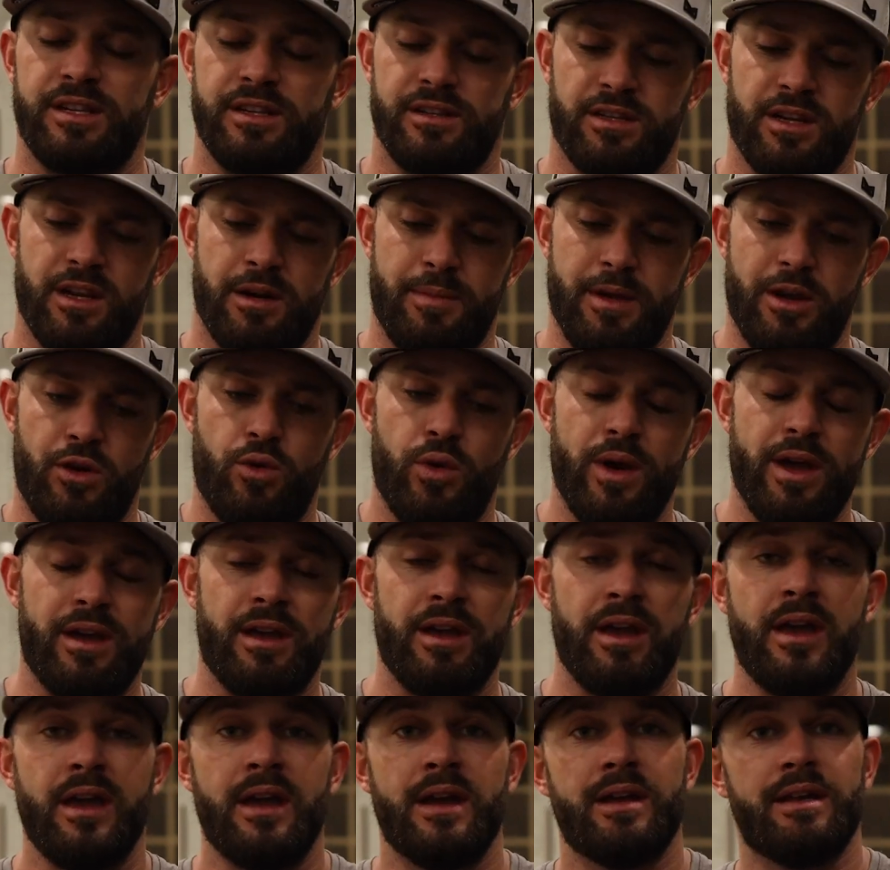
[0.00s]
It's gonna be
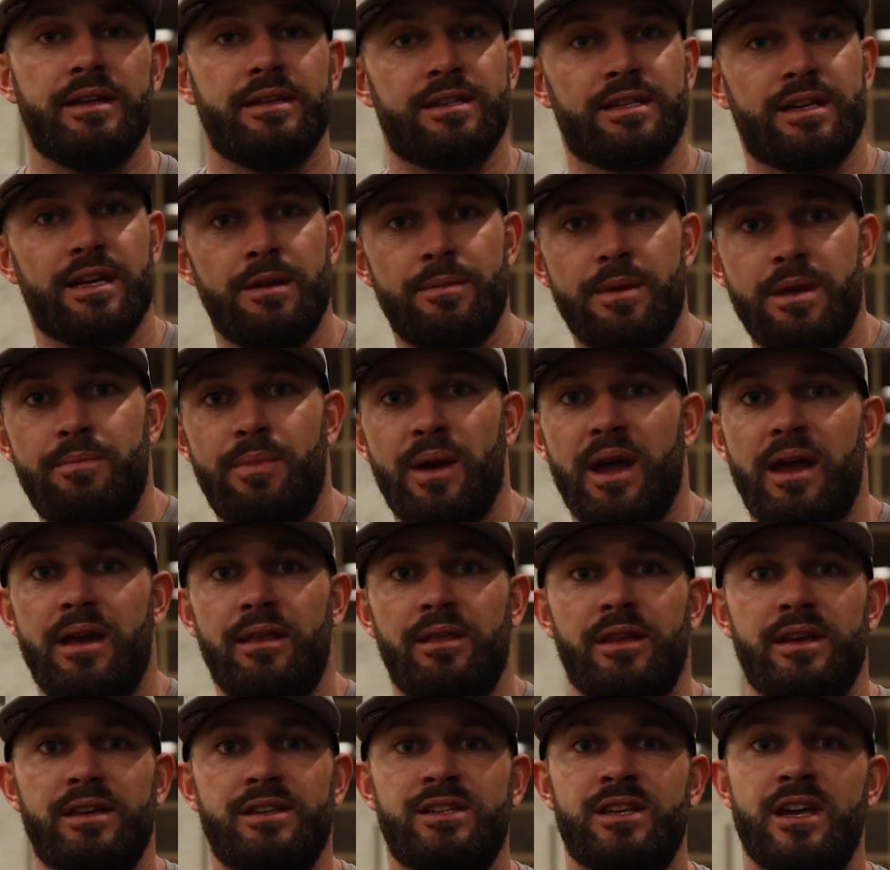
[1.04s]
quick, it's gonna be
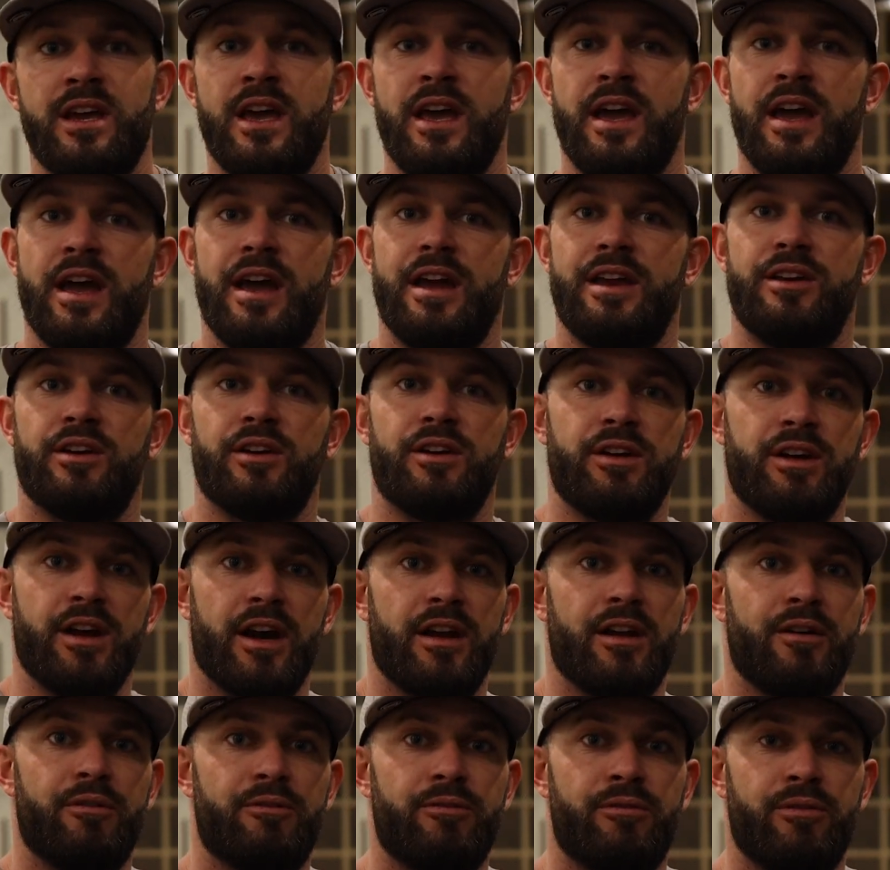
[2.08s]
painless, and you're
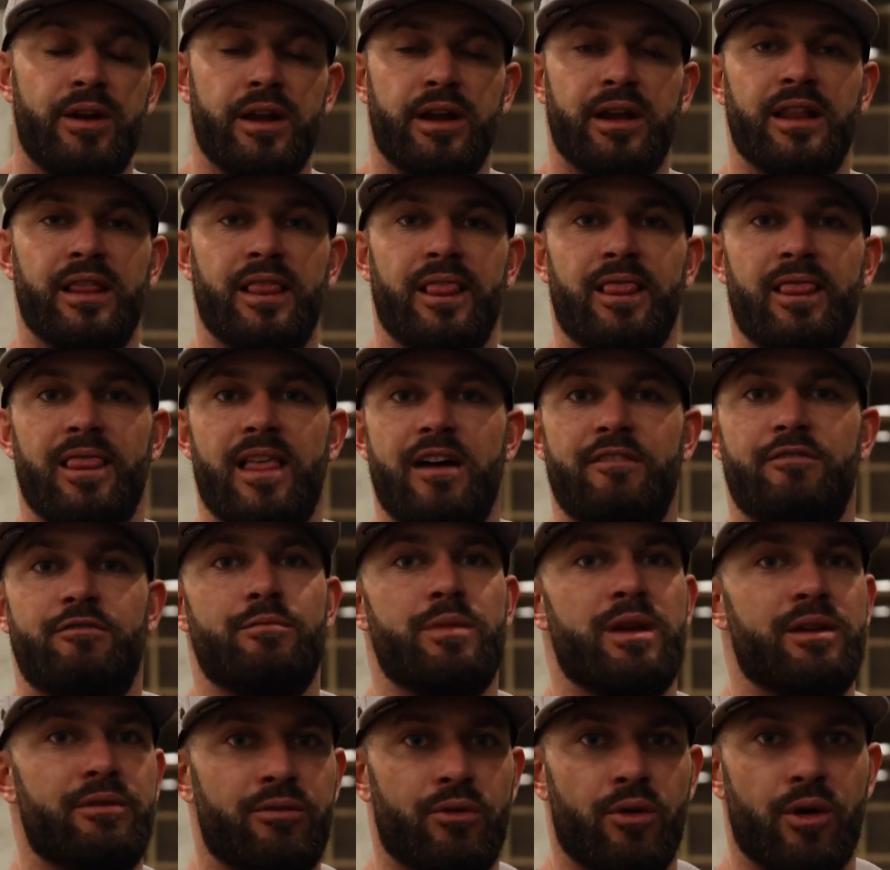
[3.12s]
gonna freaking love
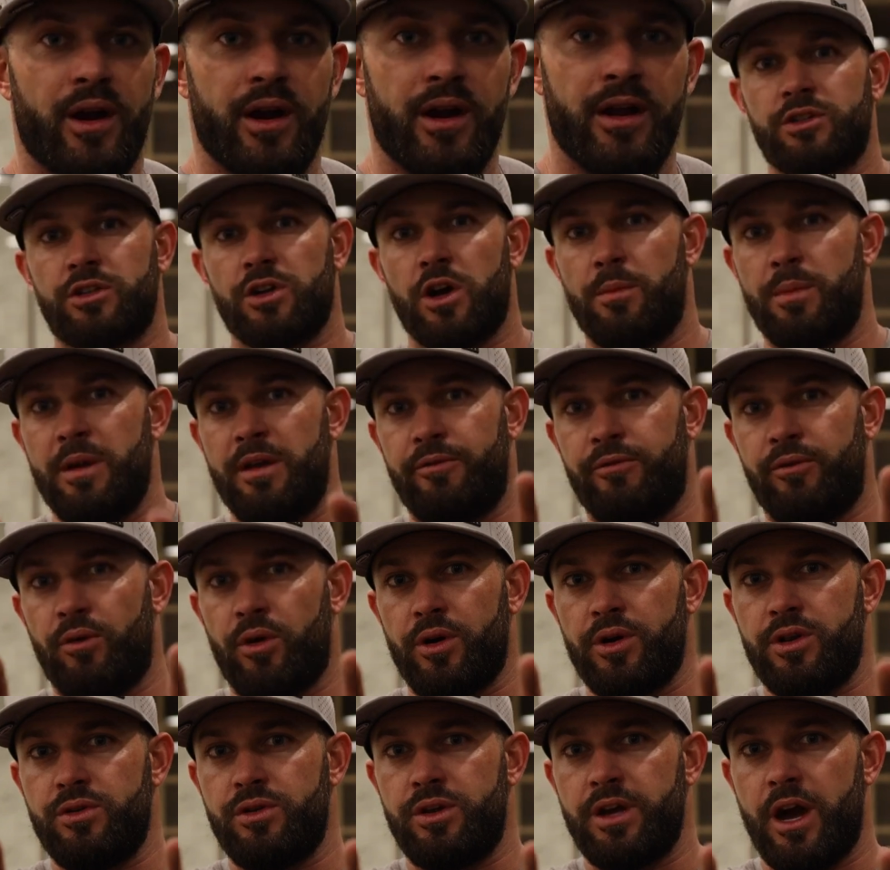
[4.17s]
me for it. So
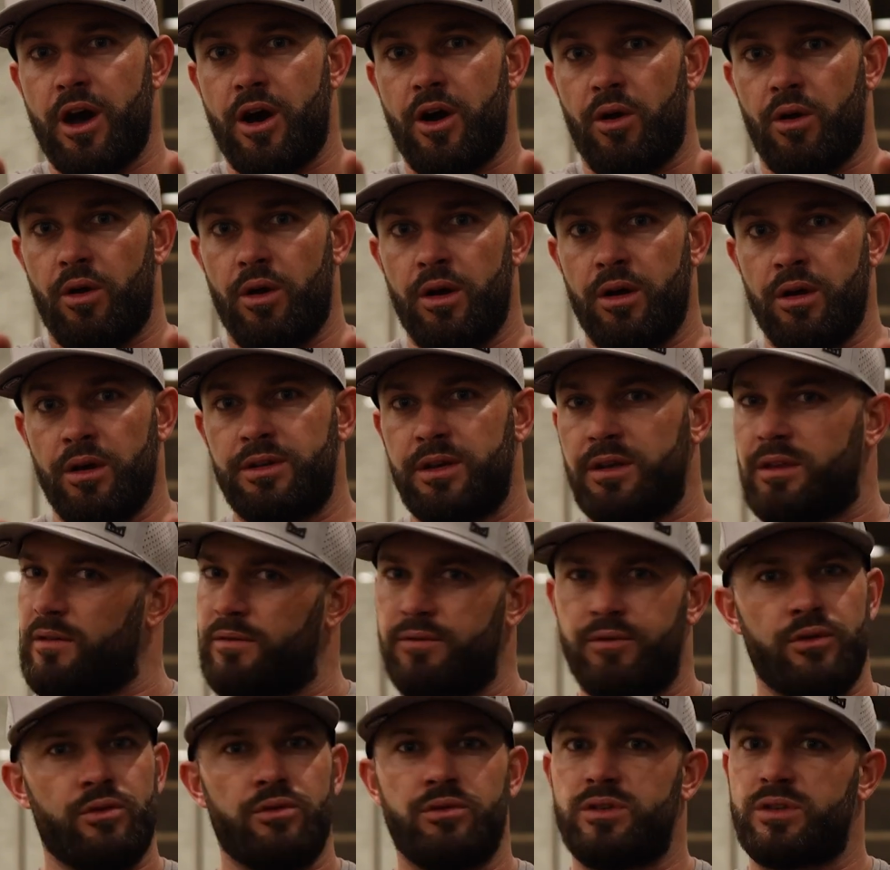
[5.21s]
before you go to the
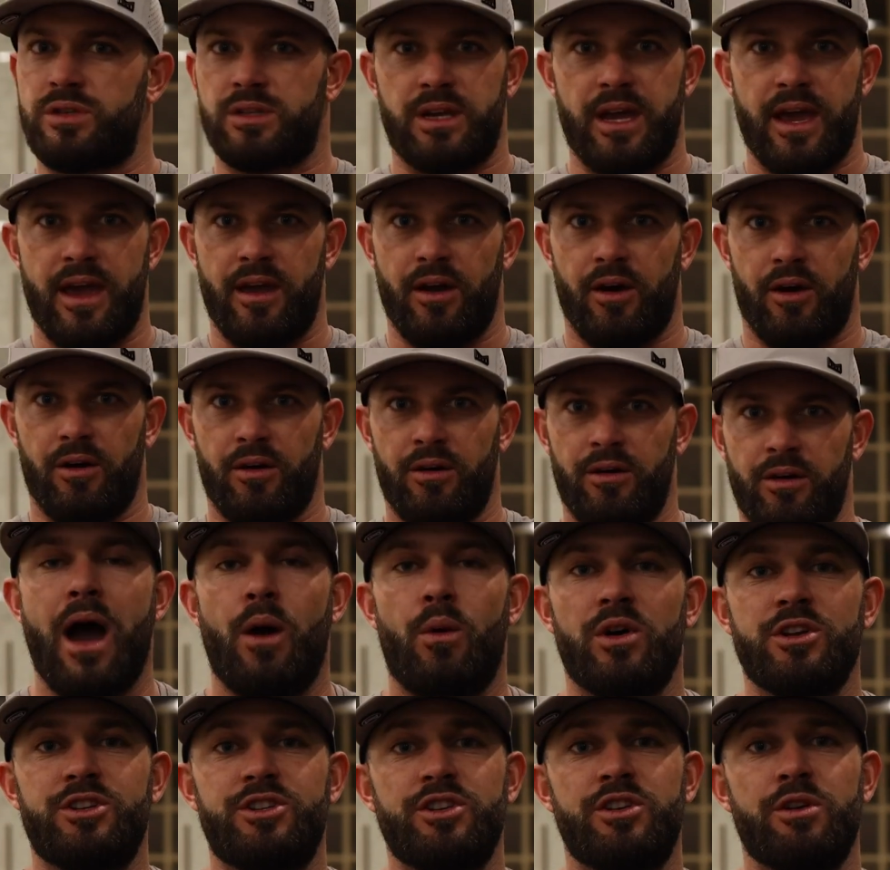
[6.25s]
food scale, I
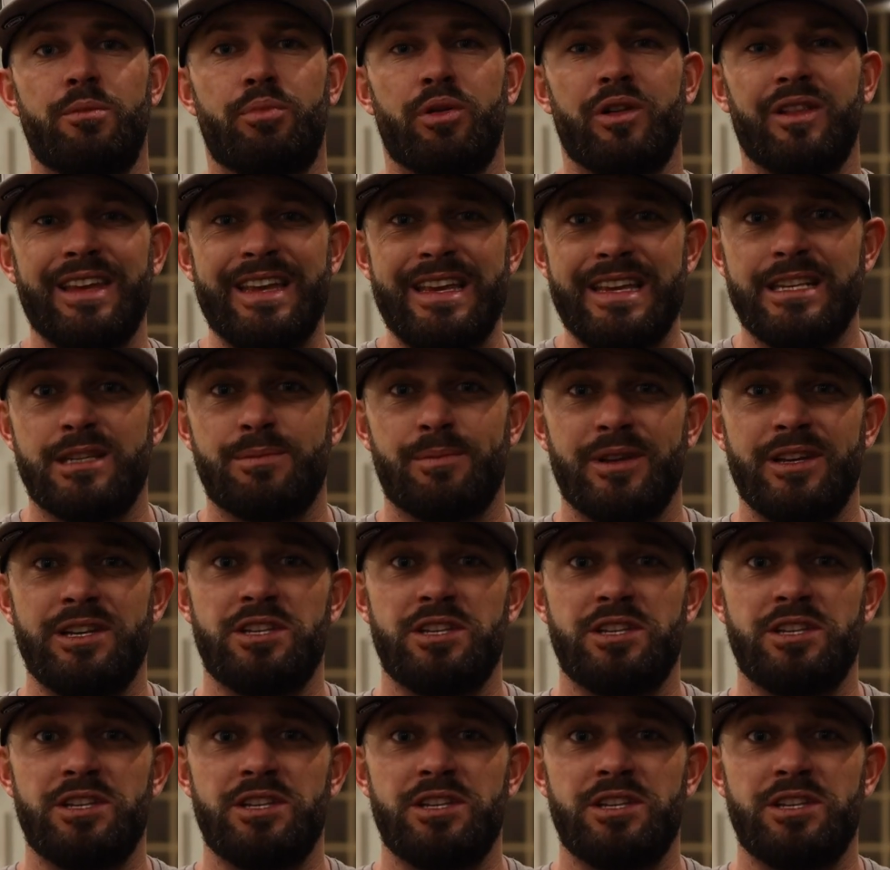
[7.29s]
want you to please